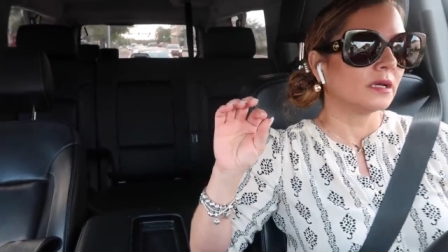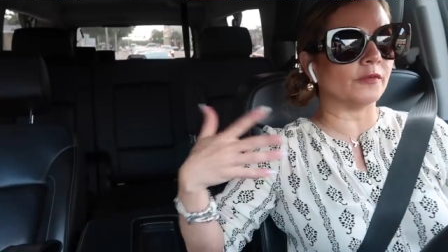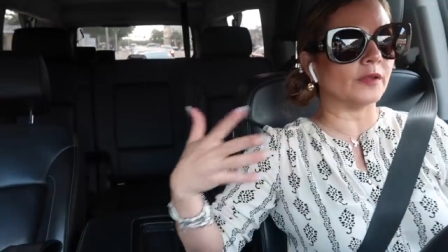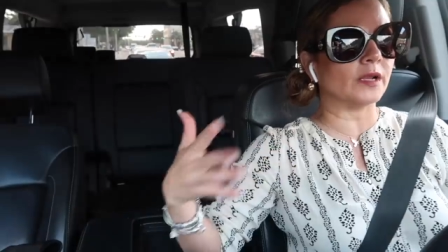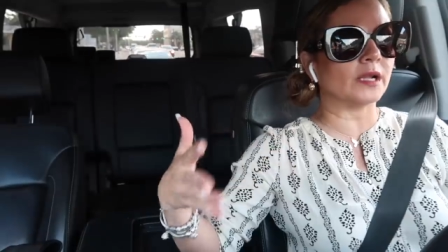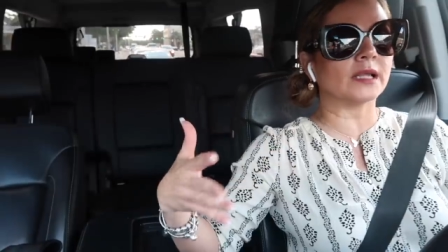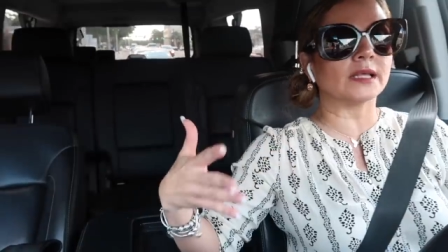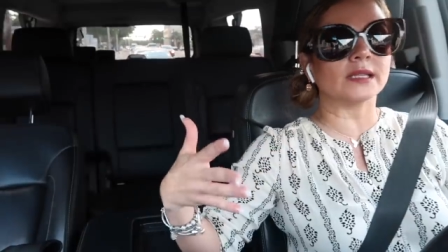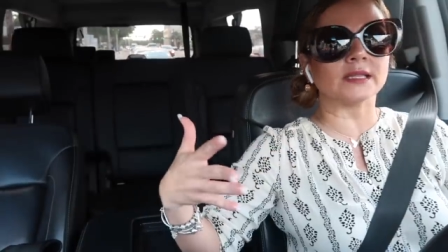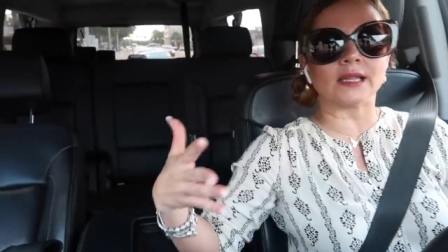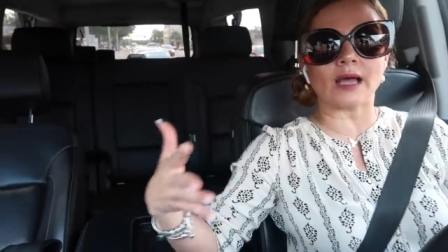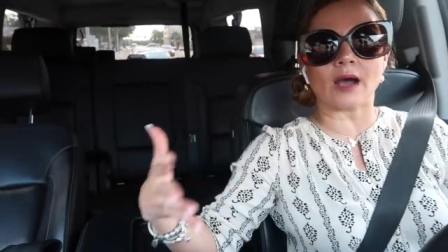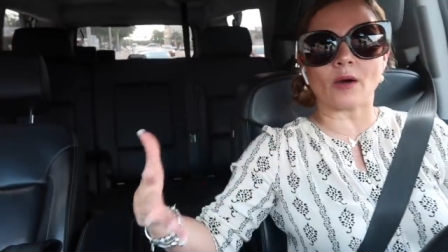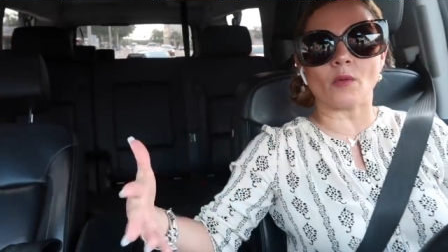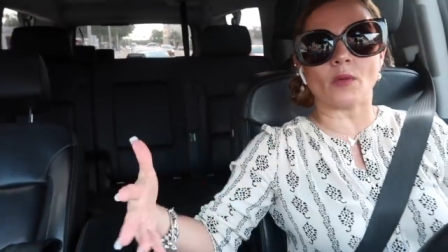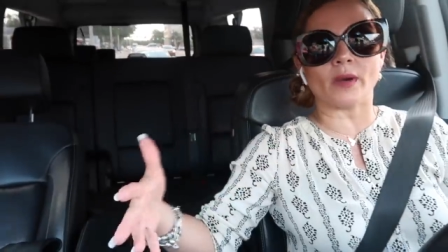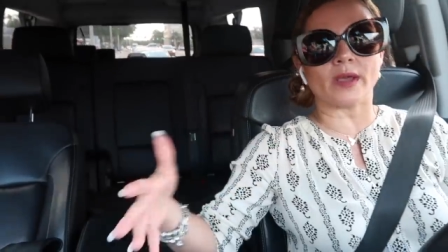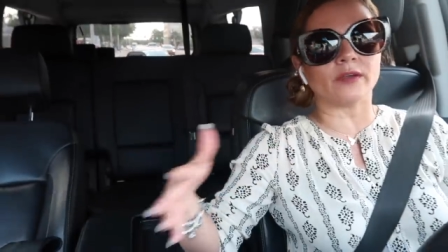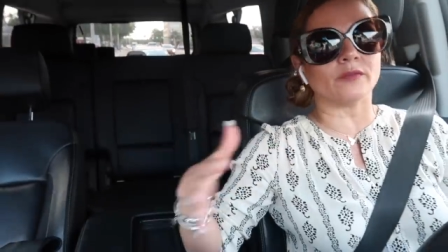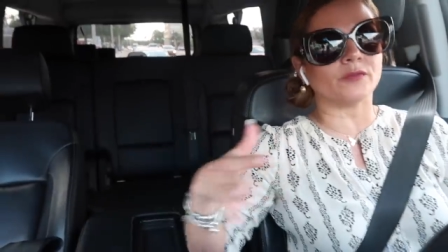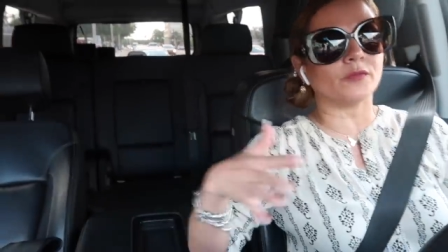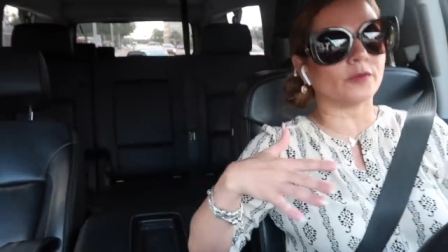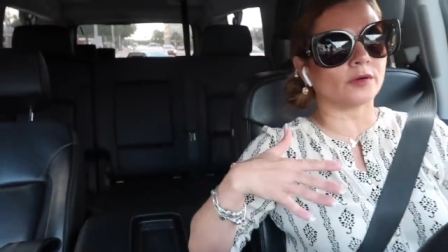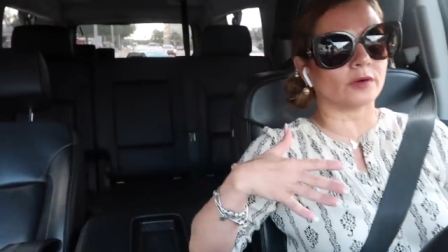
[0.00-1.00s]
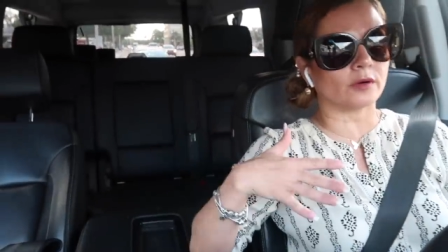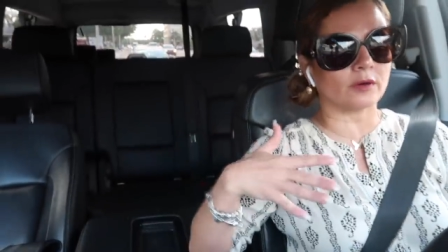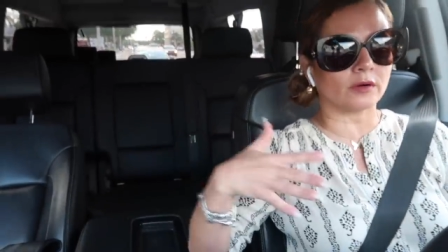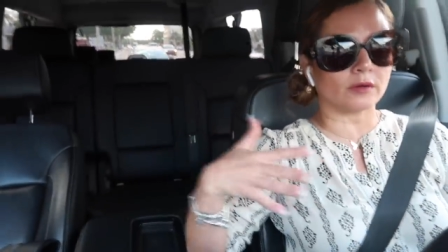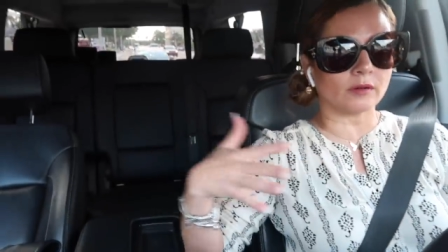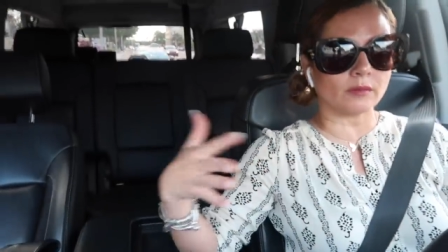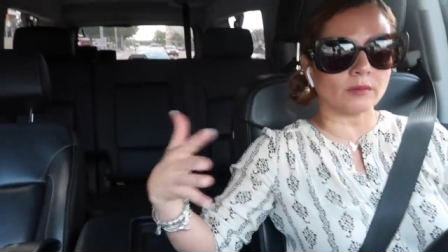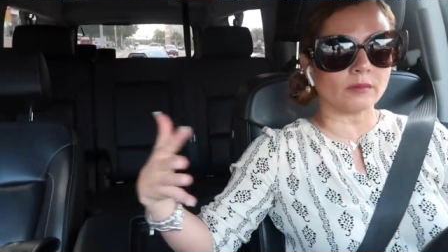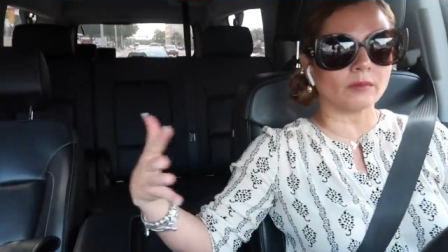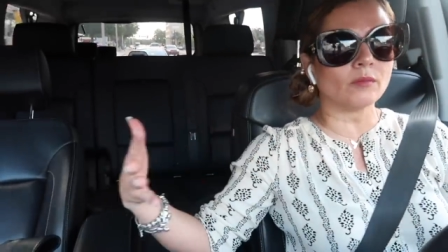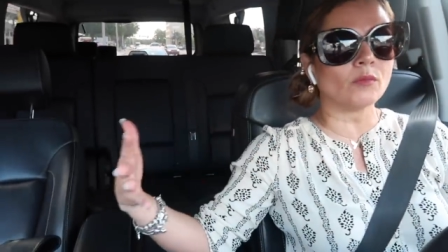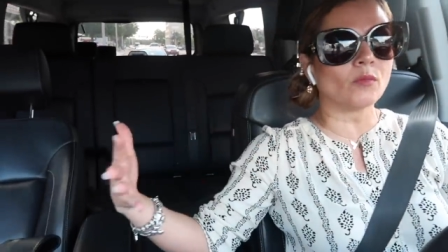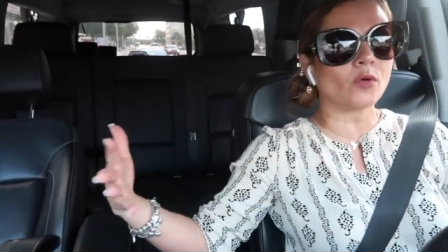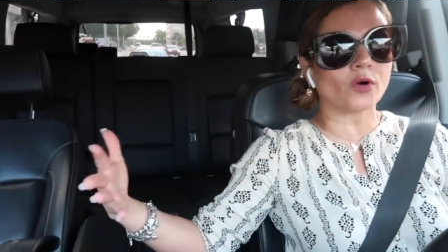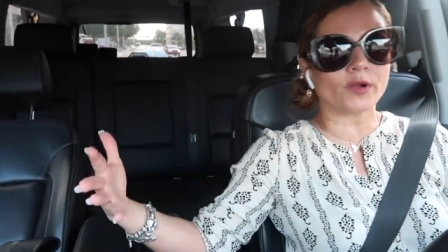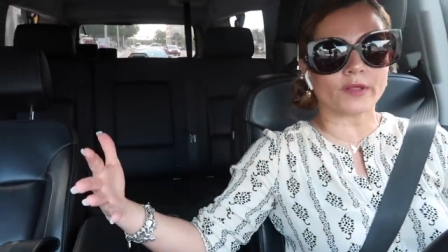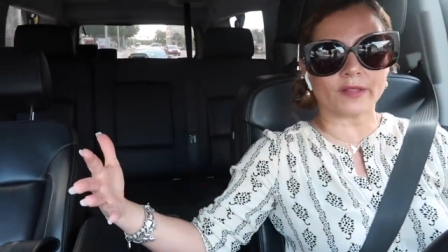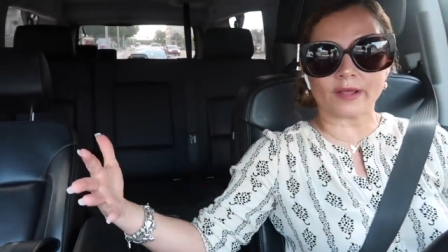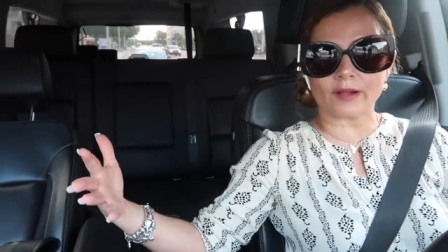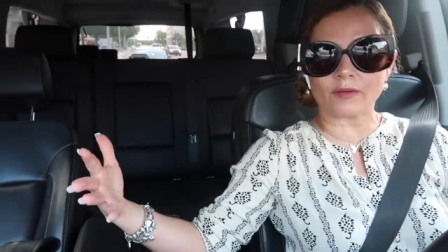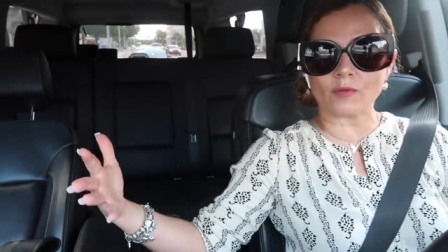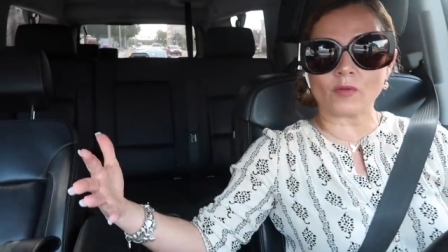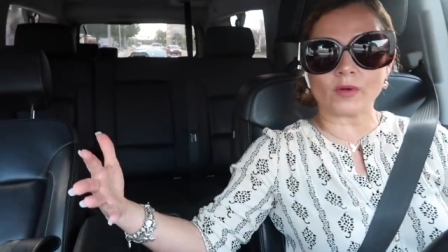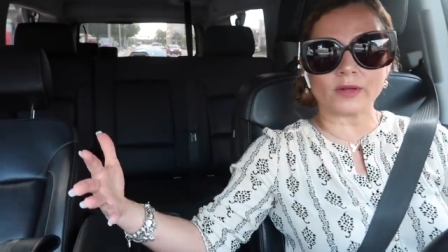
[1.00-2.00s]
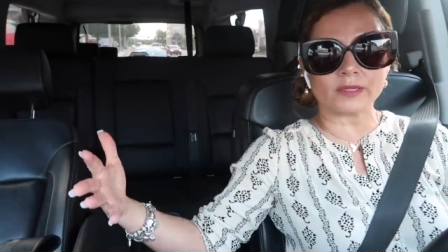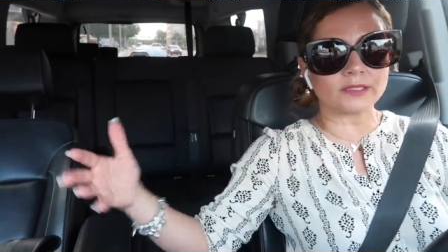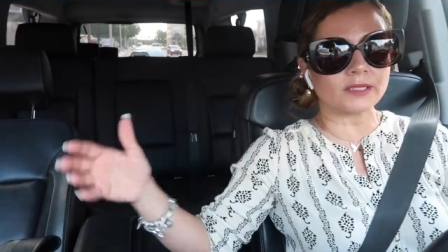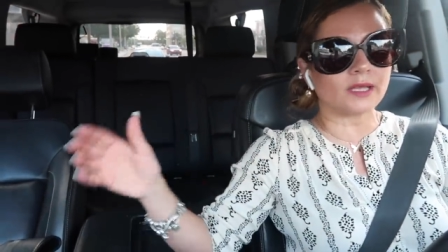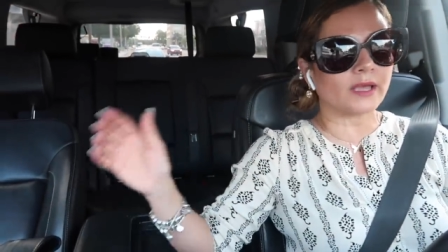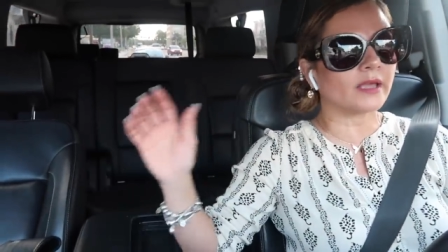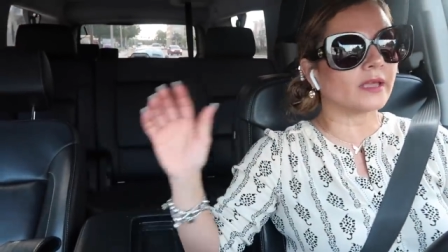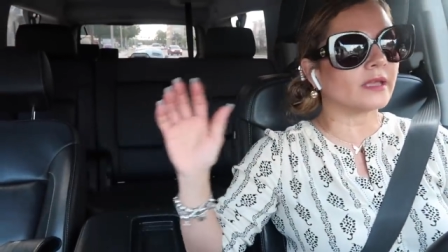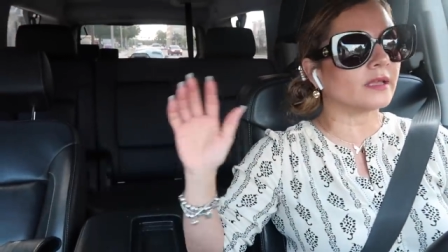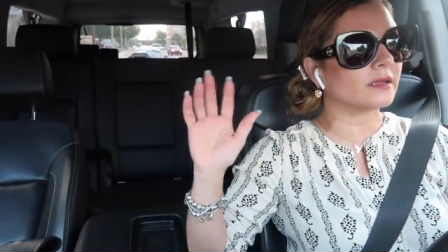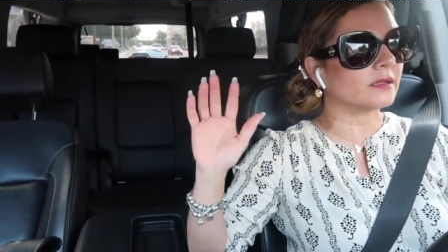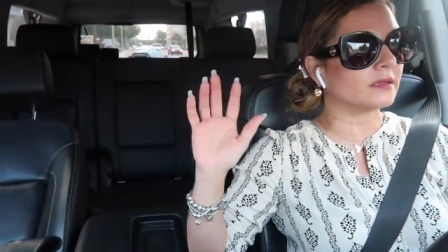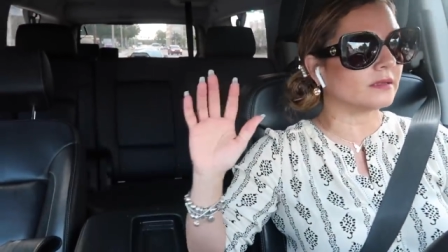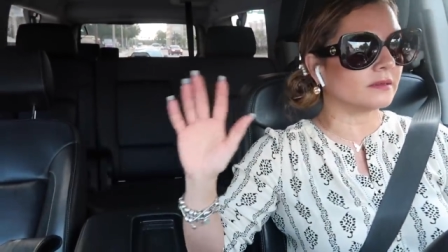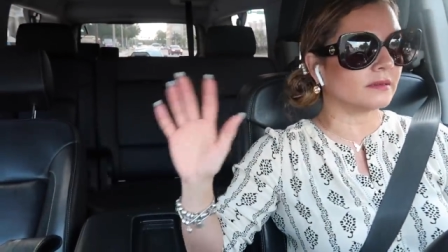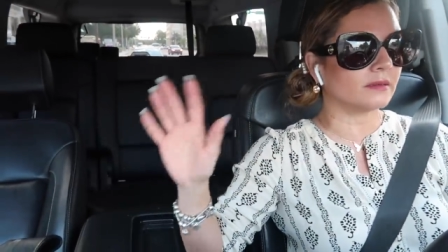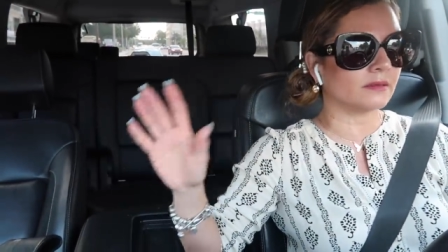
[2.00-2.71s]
feeling that way for more than one day